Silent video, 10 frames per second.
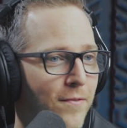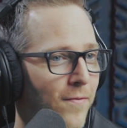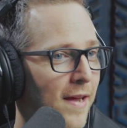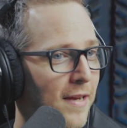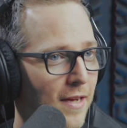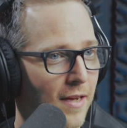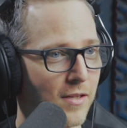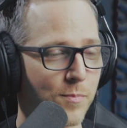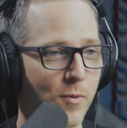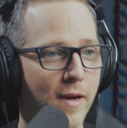to find
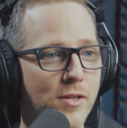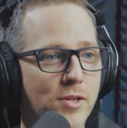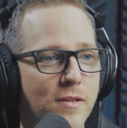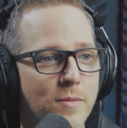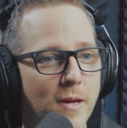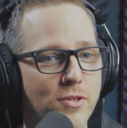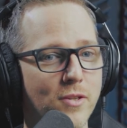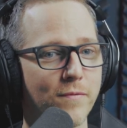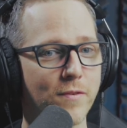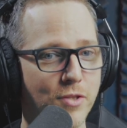inspiration,
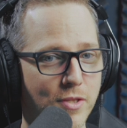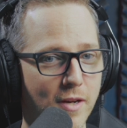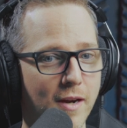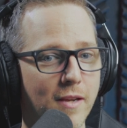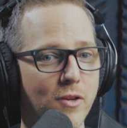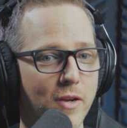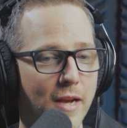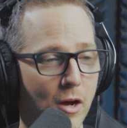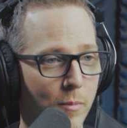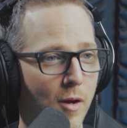especially if you're stuck and you
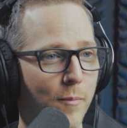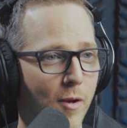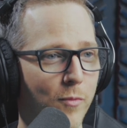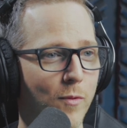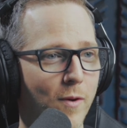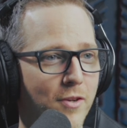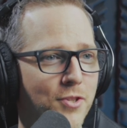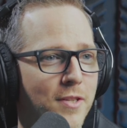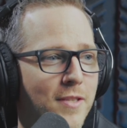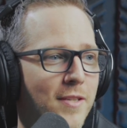need help coming up with
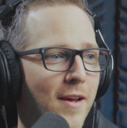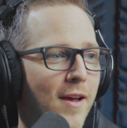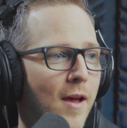questions.